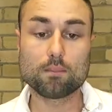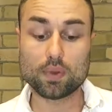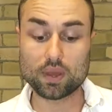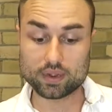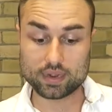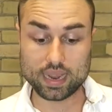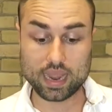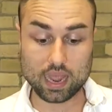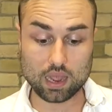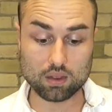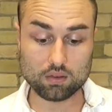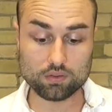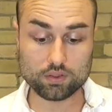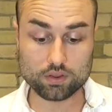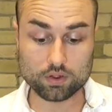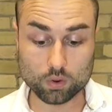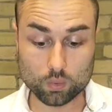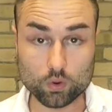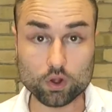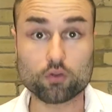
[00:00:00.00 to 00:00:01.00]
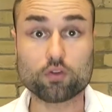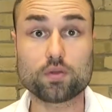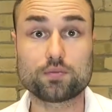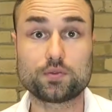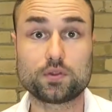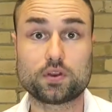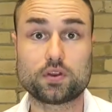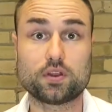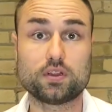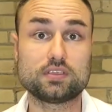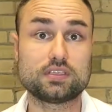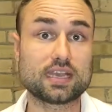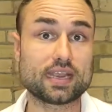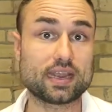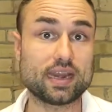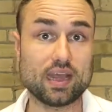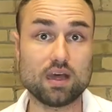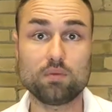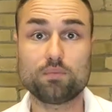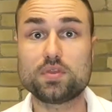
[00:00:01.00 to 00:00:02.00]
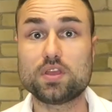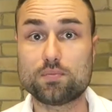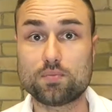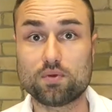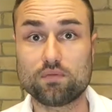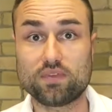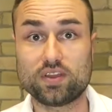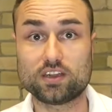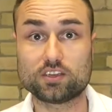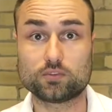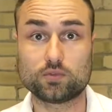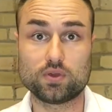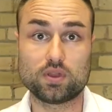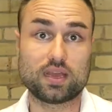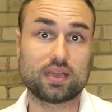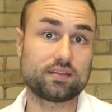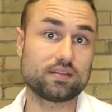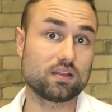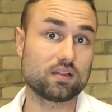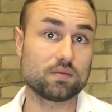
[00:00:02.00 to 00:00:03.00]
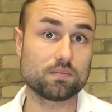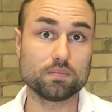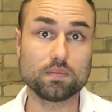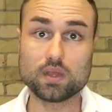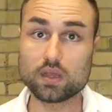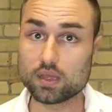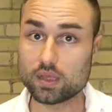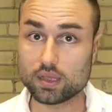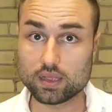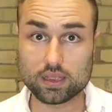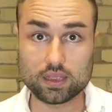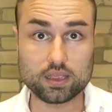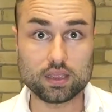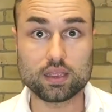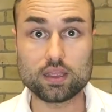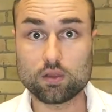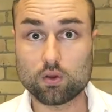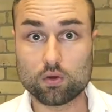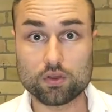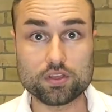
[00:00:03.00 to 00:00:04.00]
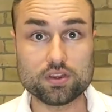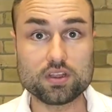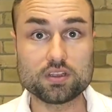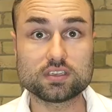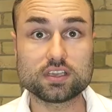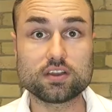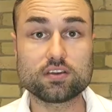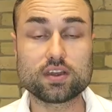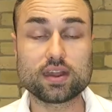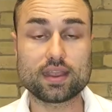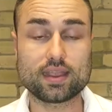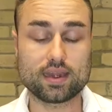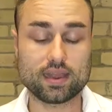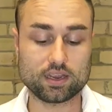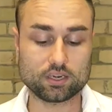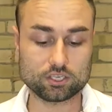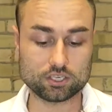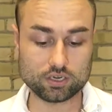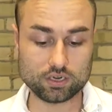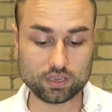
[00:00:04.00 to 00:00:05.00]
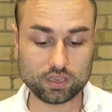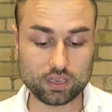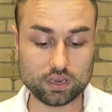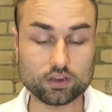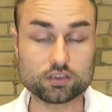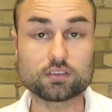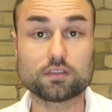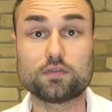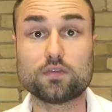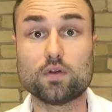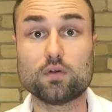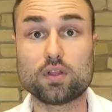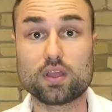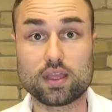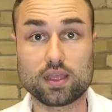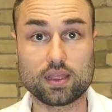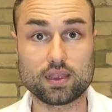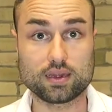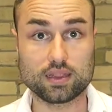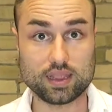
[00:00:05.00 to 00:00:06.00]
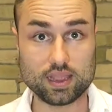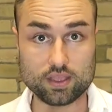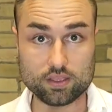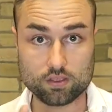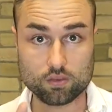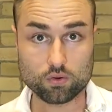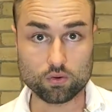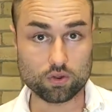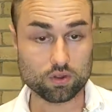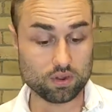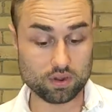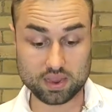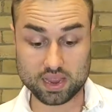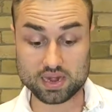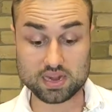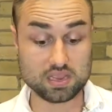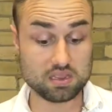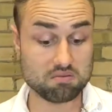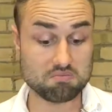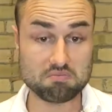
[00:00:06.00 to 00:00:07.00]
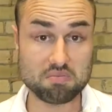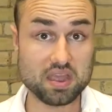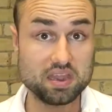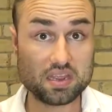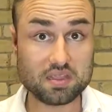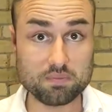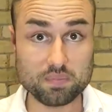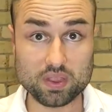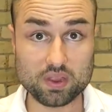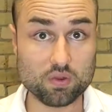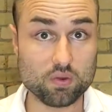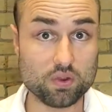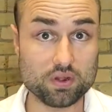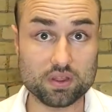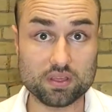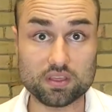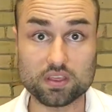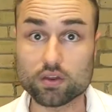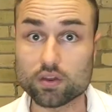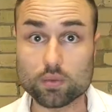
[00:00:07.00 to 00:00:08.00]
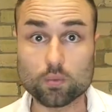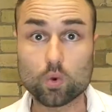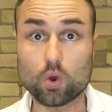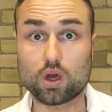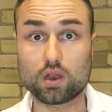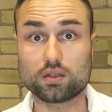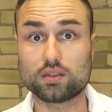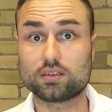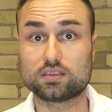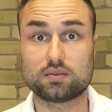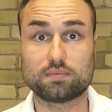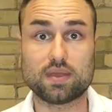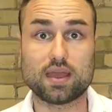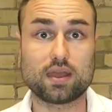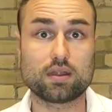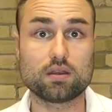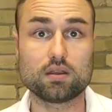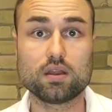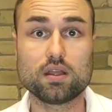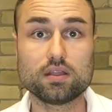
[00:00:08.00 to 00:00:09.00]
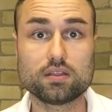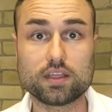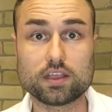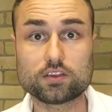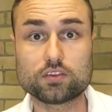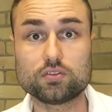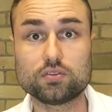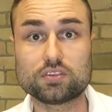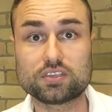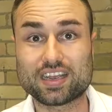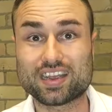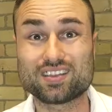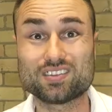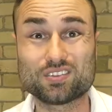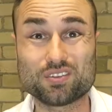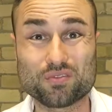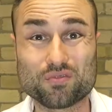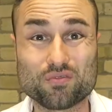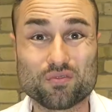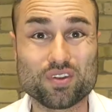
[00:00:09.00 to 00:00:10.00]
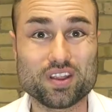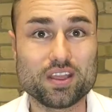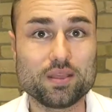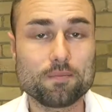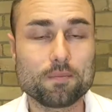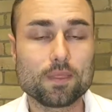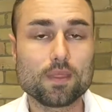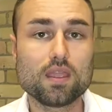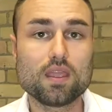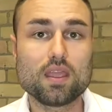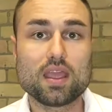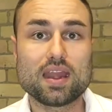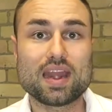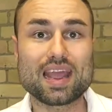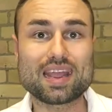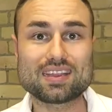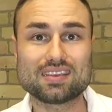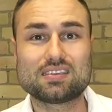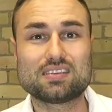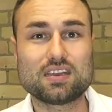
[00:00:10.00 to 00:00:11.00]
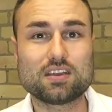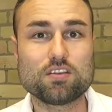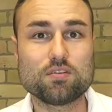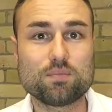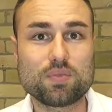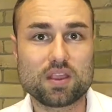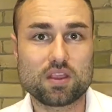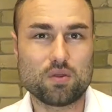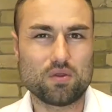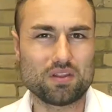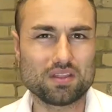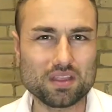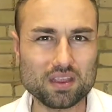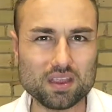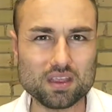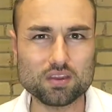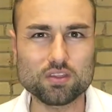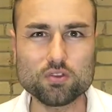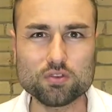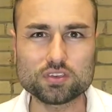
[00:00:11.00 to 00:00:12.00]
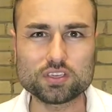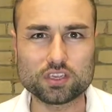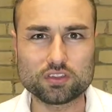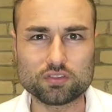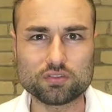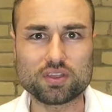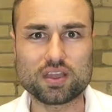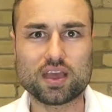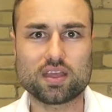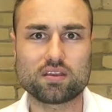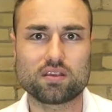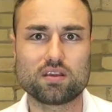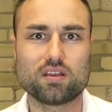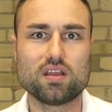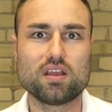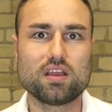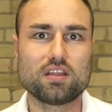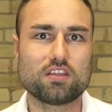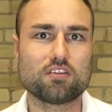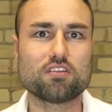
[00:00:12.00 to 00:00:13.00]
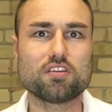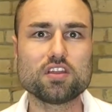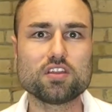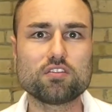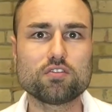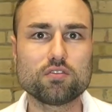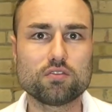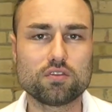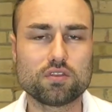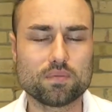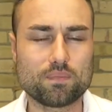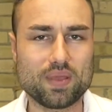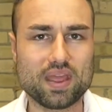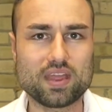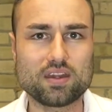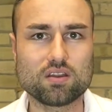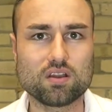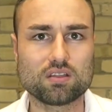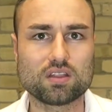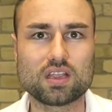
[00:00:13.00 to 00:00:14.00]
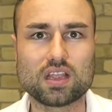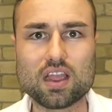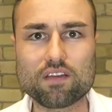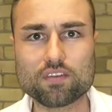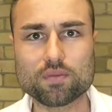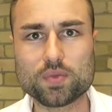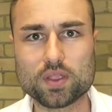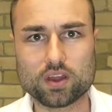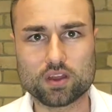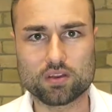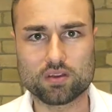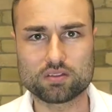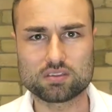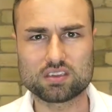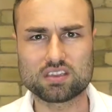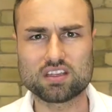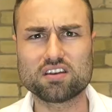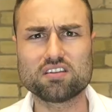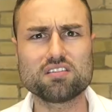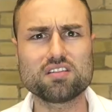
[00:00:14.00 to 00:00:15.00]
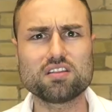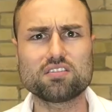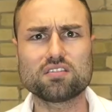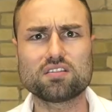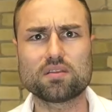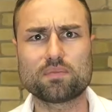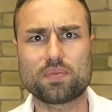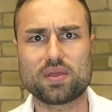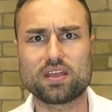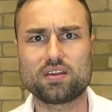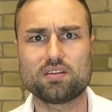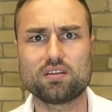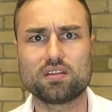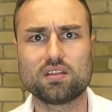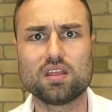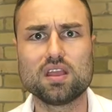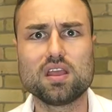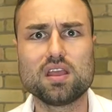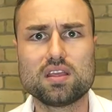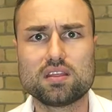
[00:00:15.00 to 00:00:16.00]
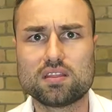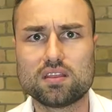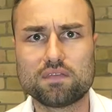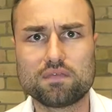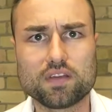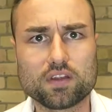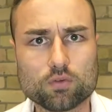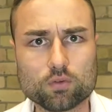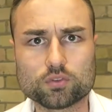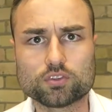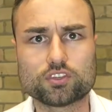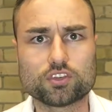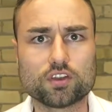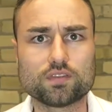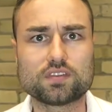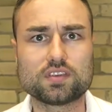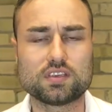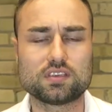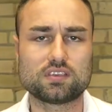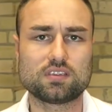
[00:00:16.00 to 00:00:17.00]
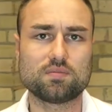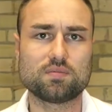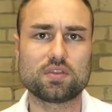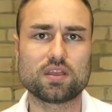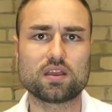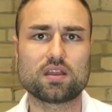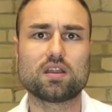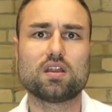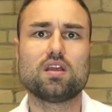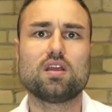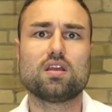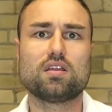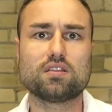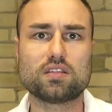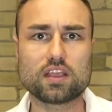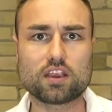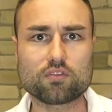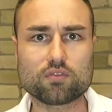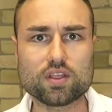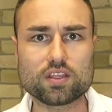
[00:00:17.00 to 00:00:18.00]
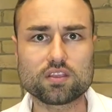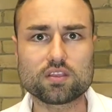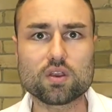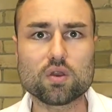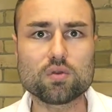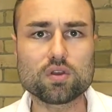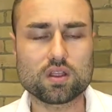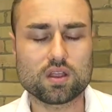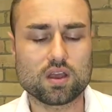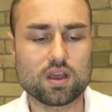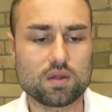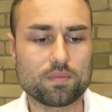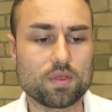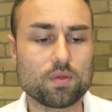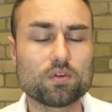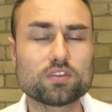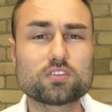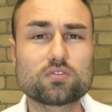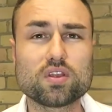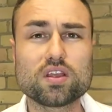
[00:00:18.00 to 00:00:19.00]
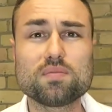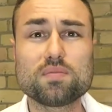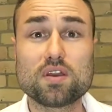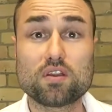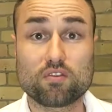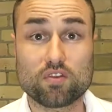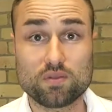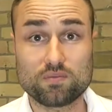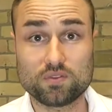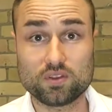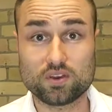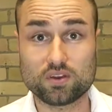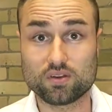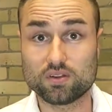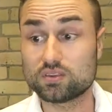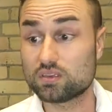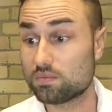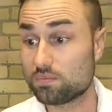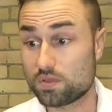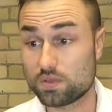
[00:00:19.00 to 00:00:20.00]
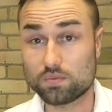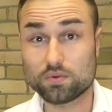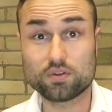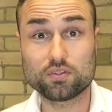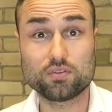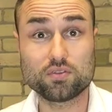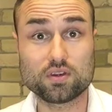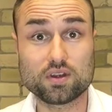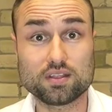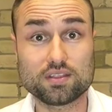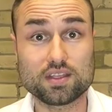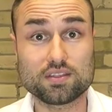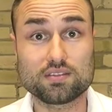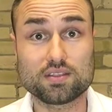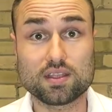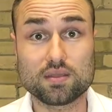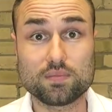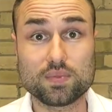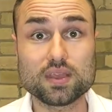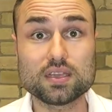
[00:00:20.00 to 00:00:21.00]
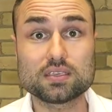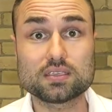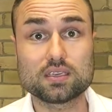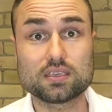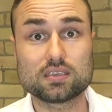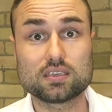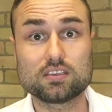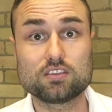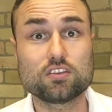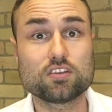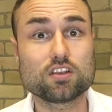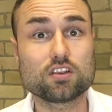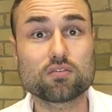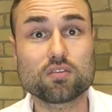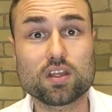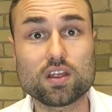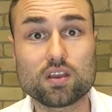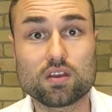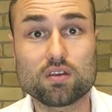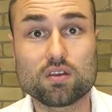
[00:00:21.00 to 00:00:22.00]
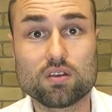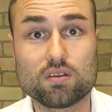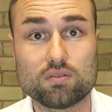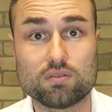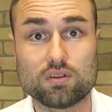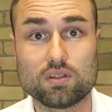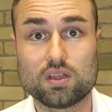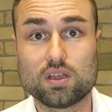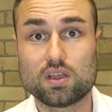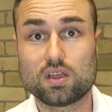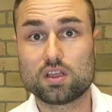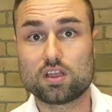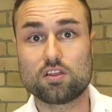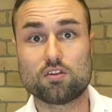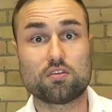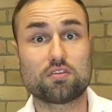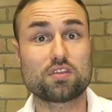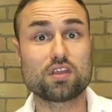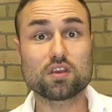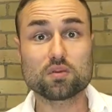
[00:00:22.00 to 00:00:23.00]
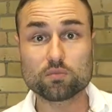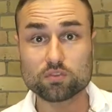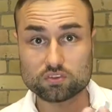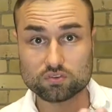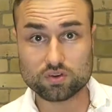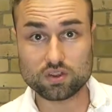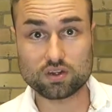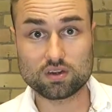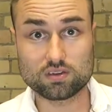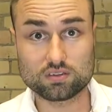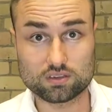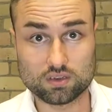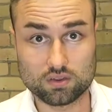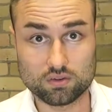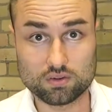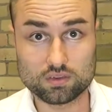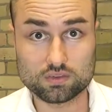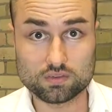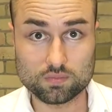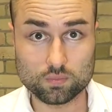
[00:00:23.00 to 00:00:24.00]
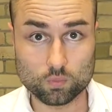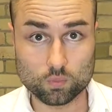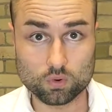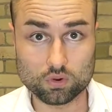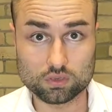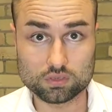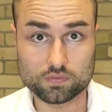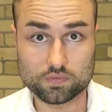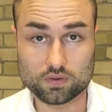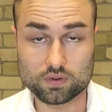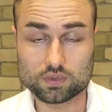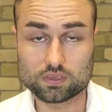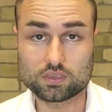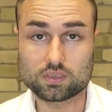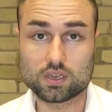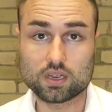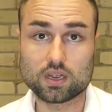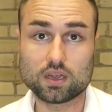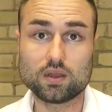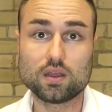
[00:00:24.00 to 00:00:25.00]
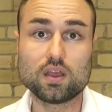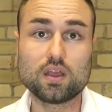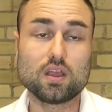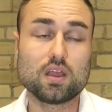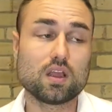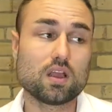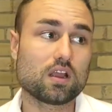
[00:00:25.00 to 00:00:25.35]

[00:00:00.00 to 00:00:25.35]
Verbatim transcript: But now, you know, with cryptocurrency, I can help people in Venezuela. I tell them, all you need is internet connection, here's a phone, and get your any any Bitcoin, Ethereum wallet, doesn't matter, it takes two seconds, they're free, and I can send you Bitcoin and they can use it together. They don't need to depend on the government currency, they don't need to depend on the Federal Reserve System there. They create their own economy. And what's great about cryptocurrency, and people are doing it on a day-to-day basis, is you can create your own. You know, Ethereum was created as own, it's world's first uh,